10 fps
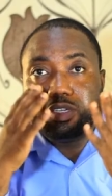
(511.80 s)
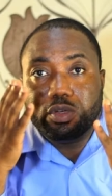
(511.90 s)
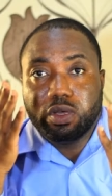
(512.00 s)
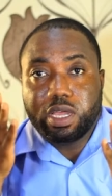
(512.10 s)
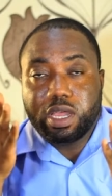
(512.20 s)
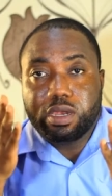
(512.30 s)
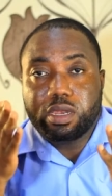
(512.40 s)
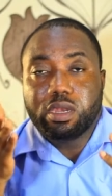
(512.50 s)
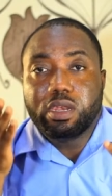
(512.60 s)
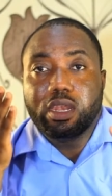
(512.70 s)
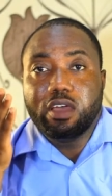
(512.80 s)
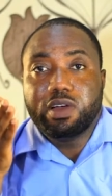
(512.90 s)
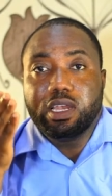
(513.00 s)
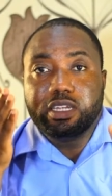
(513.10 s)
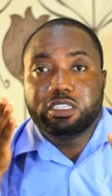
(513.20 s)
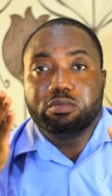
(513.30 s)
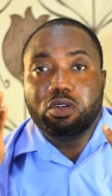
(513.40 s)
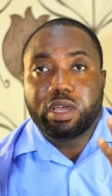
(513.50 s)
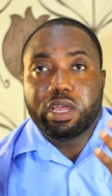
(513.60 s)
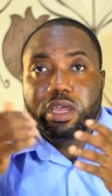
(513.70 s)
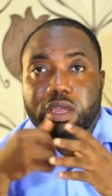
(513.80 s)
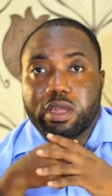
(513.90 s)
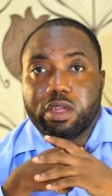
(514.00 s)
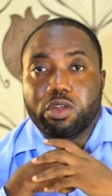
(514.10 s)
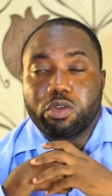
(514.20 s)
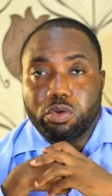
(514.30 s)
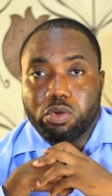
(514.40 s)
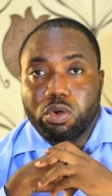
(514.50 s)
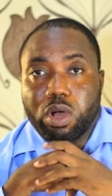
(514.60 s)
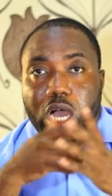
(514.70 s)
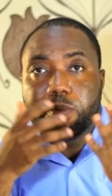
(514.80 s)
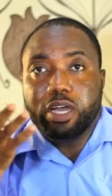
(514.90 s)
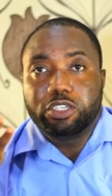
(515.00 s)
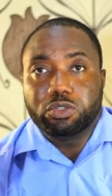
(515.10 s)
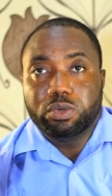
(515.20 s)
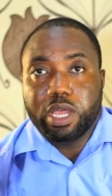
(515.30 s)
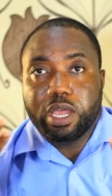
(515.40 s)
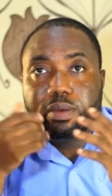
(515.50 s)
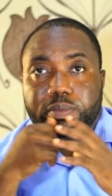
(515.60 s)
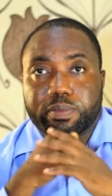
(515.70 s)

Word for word: at your head, never let him or her know how much you earn.